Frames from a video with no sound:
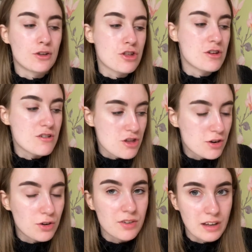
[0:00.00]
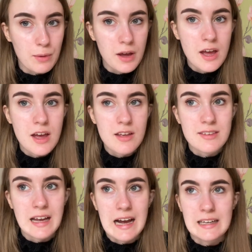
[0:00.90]
lunch she usually goes
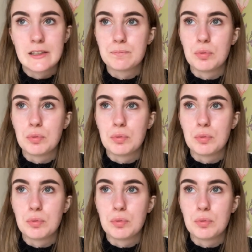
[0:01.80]
outside,